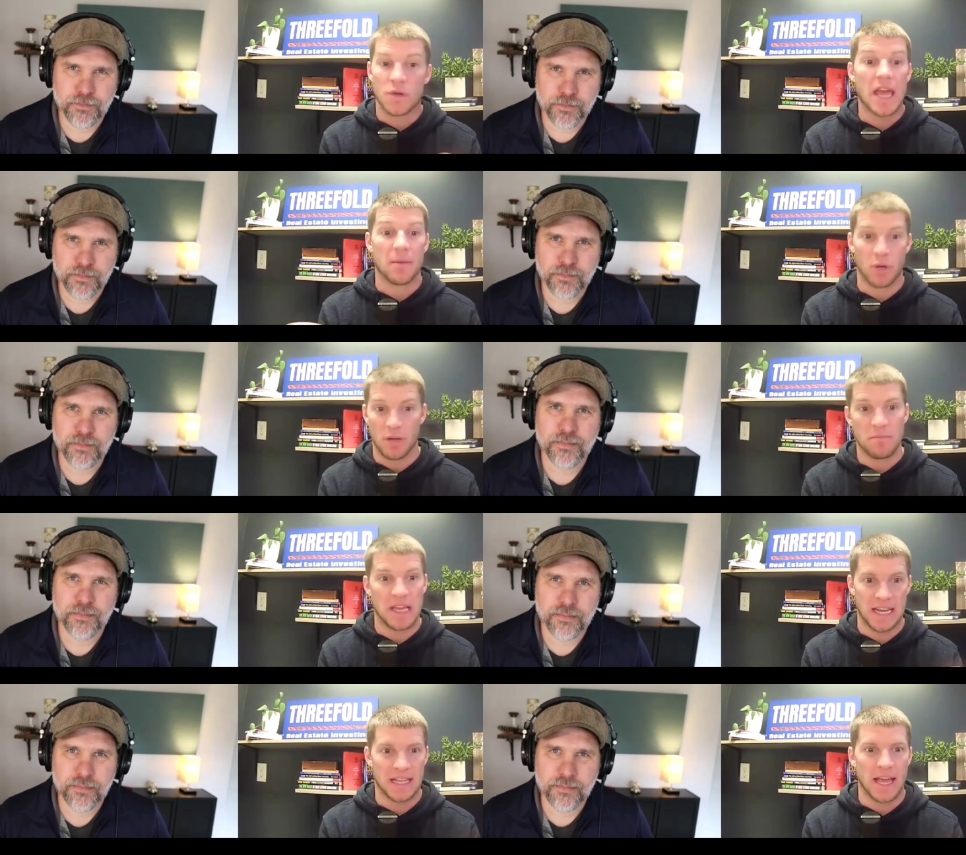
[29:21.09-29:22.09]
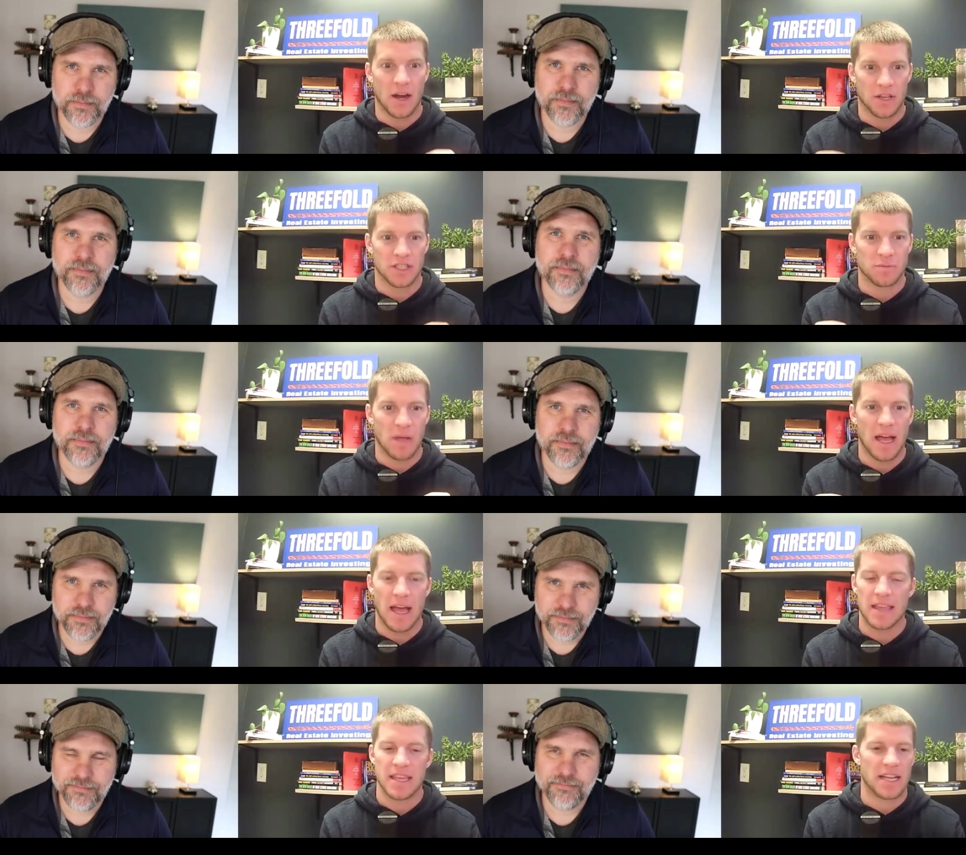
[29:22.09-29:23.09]
Speaker 1: you can't put a meeting in there because it's.
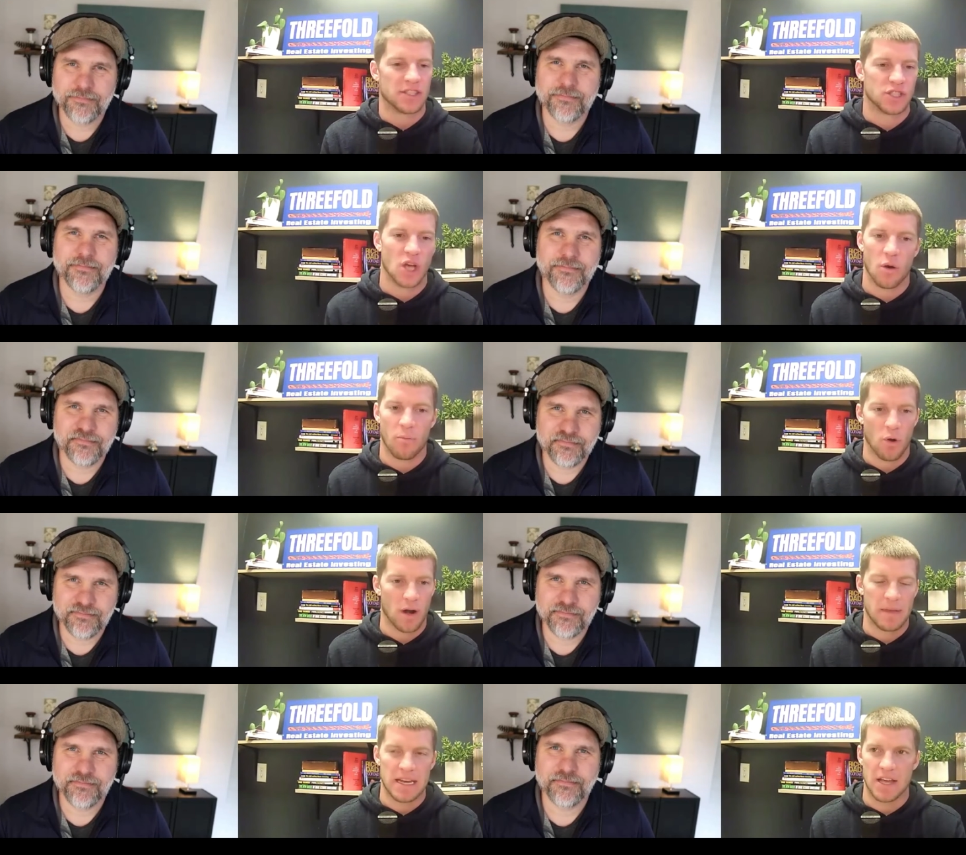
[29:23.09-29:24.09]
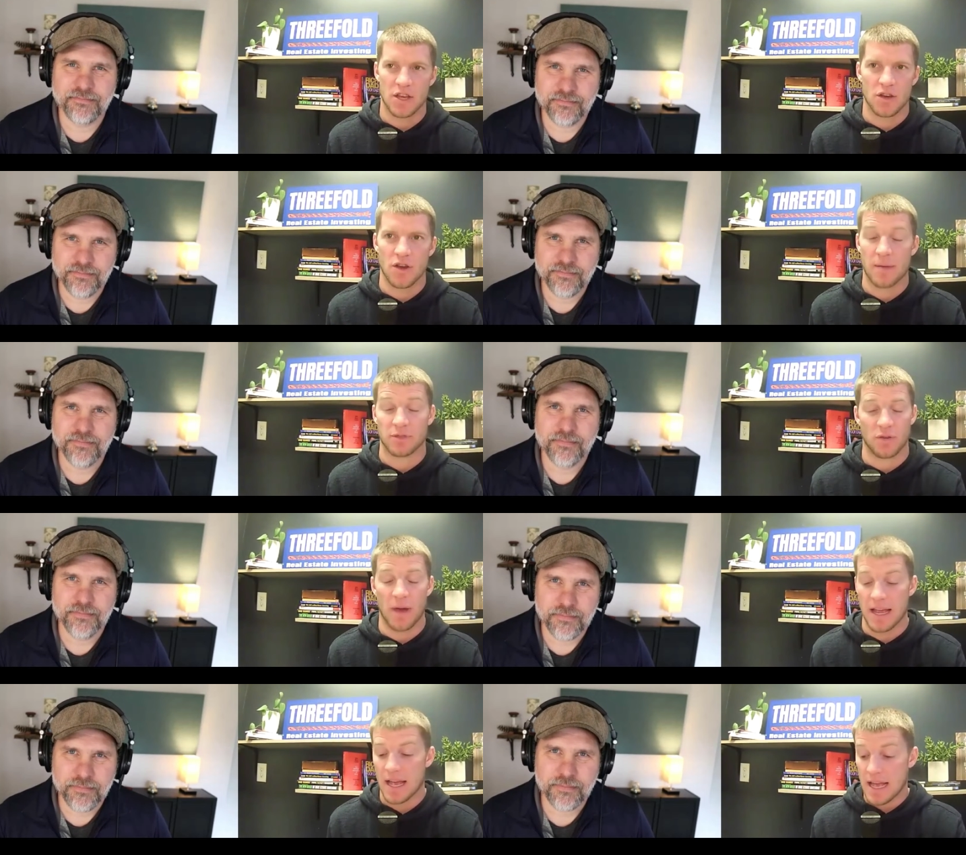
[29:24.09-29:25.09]
I think that's so important. I mean, yeah, you're you're absolutely
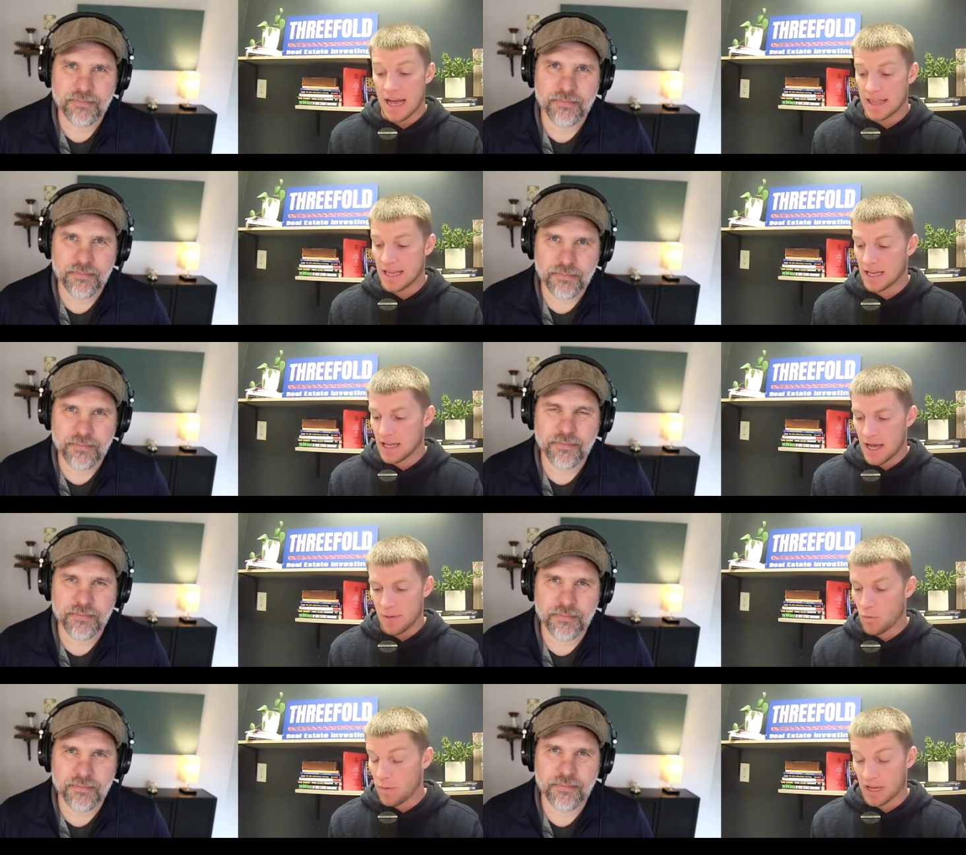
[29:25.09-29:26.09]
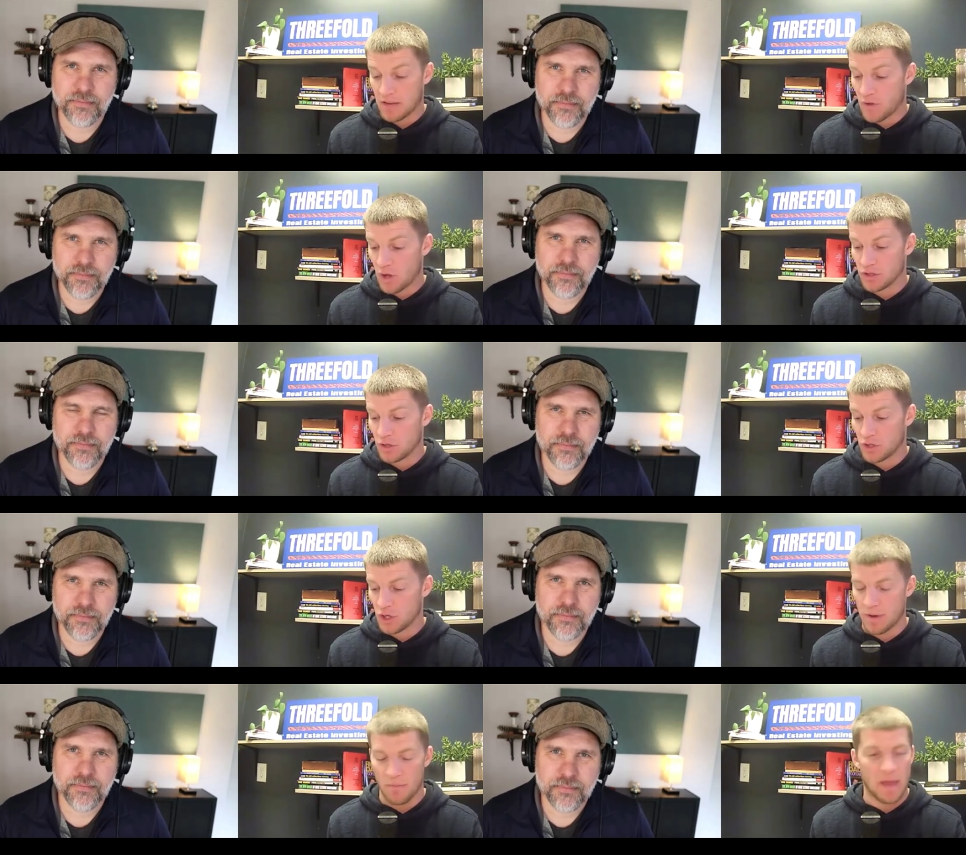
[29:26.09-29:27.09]
right. I think mm-hmm. I mean women can fall into it
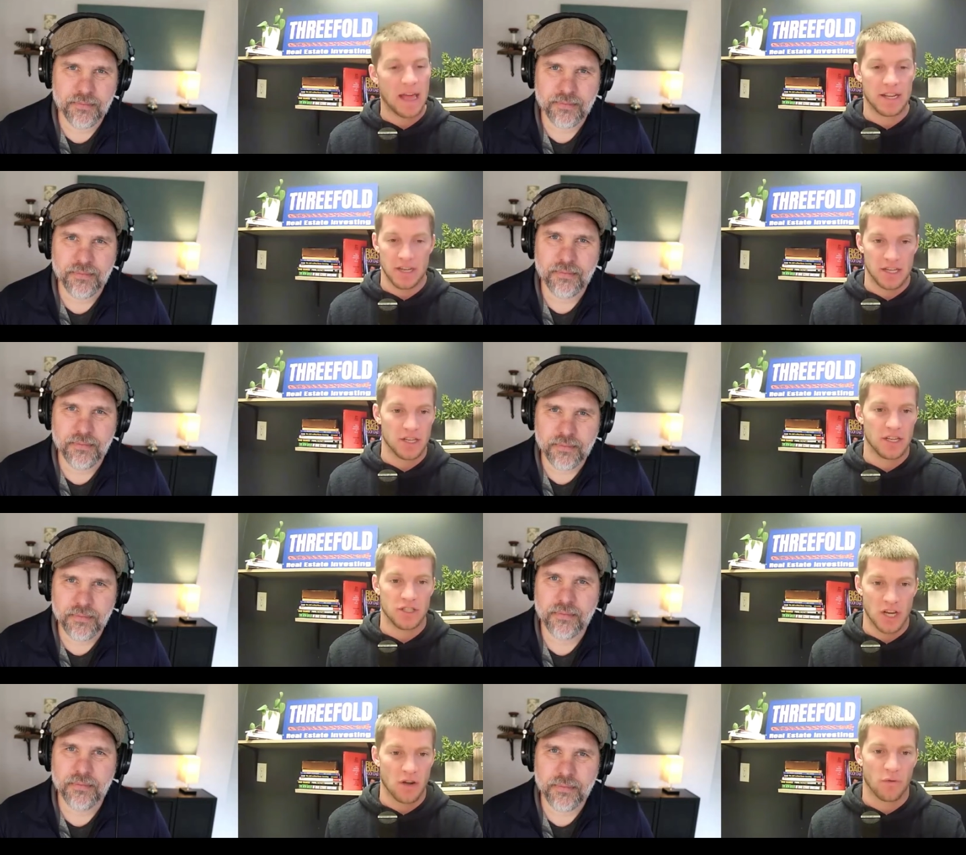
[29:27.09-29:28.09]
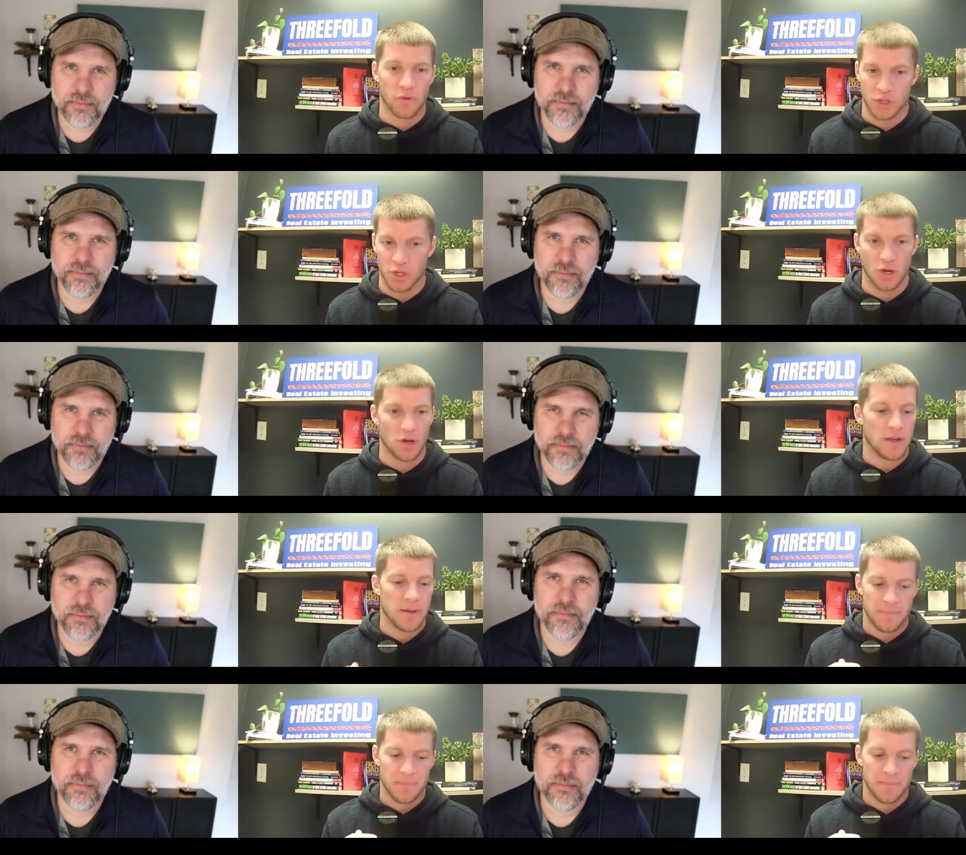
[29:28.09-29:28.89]
too, but men in, in, in general for sure.